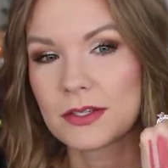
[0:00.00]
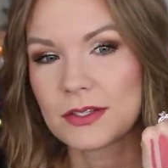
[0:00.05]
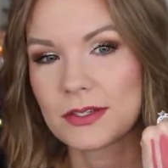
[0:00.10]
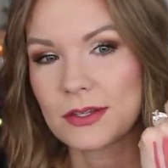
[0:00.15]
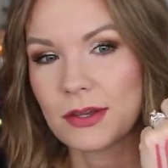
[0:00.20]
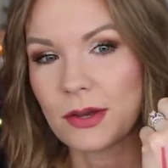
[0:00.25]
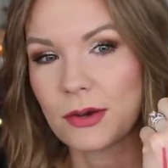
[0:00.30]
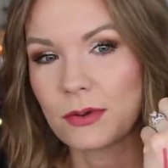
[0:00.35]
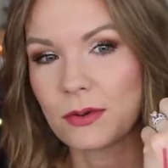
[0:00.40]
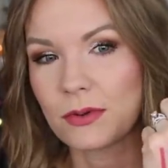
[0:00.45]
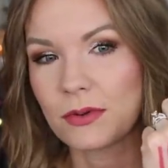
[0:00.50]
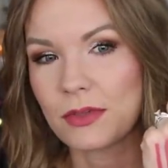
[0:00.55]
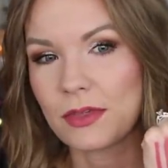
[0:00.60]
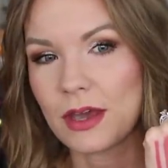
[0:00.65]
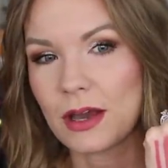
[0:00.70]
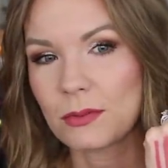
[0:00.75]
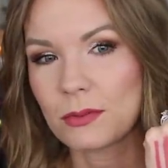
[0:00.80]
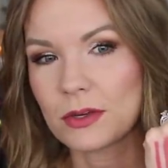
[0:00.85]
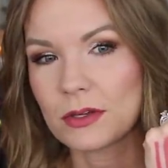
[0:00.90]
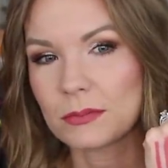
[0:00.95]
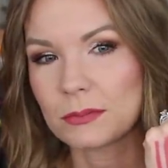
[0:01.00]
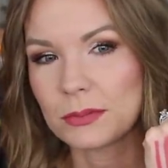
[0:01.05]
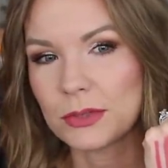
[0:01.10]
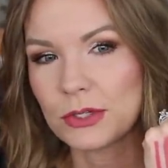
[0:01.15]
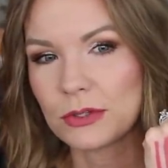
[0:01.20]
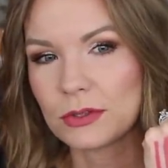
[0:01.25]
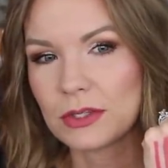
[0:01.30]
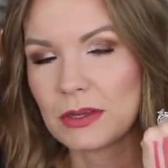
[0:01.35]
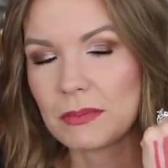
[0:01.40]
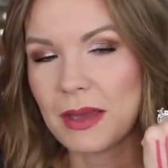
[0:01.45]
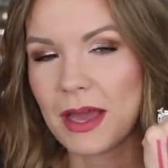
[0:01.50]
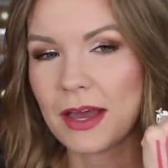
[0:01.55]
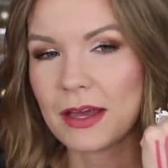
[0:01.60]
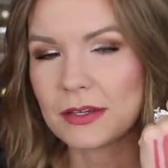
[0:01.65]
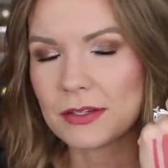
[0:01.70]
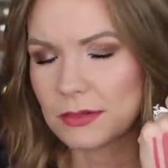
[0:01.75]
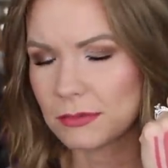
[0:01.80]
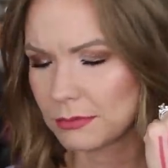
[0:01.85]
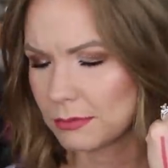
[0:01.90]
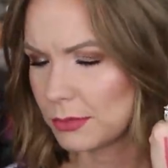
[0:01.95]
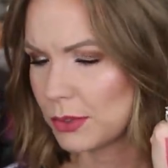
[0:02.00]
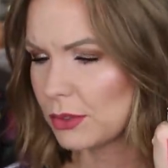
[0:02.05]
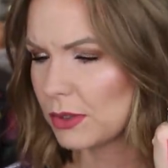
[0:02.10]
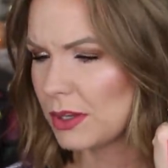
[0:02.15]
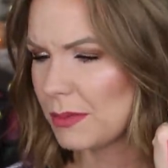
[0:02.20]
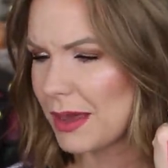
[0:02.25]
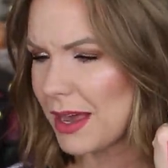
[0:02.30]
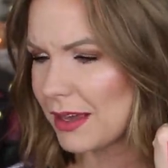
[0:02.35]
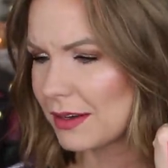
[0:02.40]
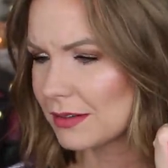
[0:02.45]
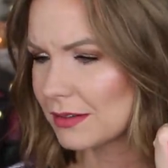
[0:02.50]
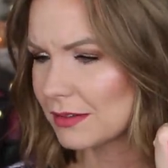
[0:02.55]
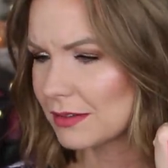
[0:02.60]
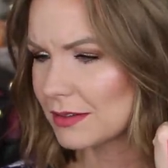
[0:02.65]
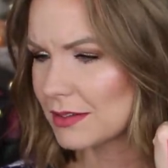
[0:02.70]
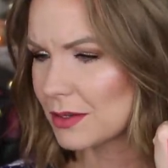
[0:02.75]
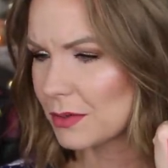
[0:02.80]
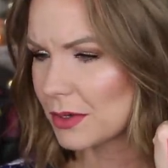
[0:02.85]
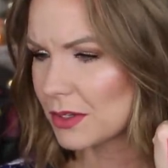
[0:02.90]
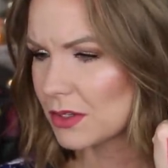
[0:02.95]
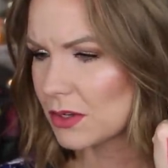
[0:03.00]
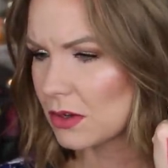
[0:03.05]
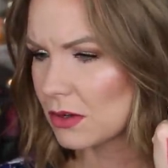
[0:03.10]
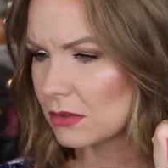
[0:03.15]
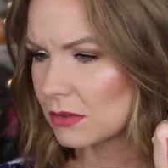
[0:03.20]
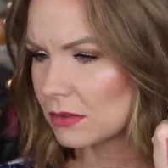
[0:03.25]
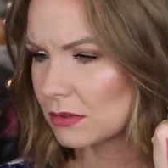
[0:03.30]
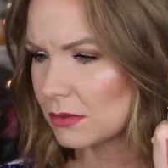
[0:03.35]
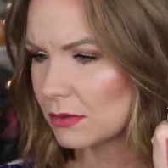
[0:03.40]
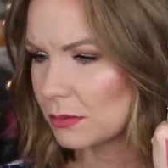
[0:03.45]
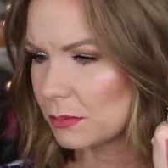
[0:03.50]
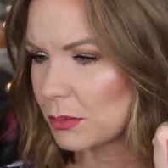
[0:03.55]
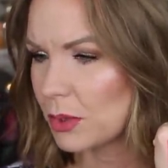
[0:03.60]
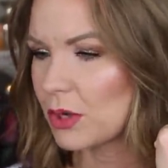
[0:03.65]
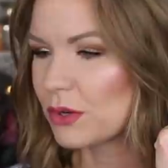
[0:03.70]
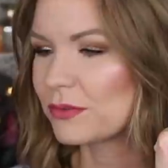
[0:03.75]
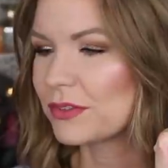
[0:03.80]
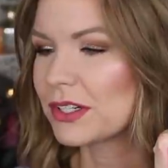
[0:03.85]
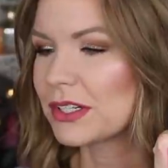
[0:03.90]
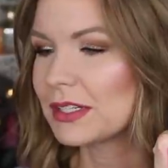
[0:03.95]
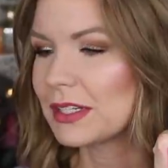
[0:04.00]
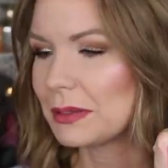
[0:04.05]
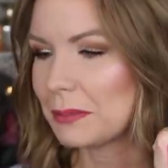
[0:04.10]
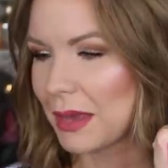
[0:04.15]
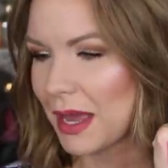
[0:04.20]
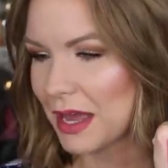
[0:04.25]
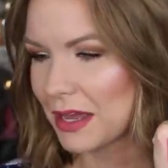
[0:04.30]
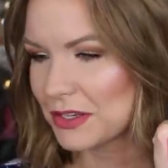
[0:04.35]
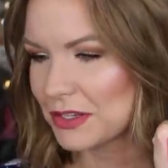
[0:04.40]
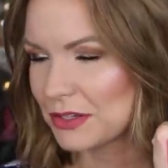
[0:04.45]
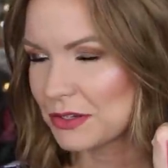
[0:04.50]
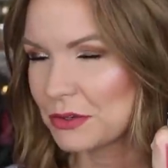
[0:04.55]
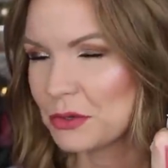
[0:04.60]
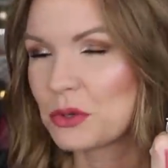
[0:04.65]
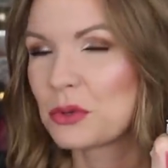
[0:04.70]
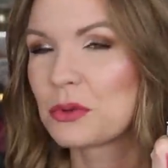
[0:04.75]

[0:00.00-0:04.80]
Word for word: So that one, Purely Matte. Purely Matte? Is that what it's called? Perfectly Matte.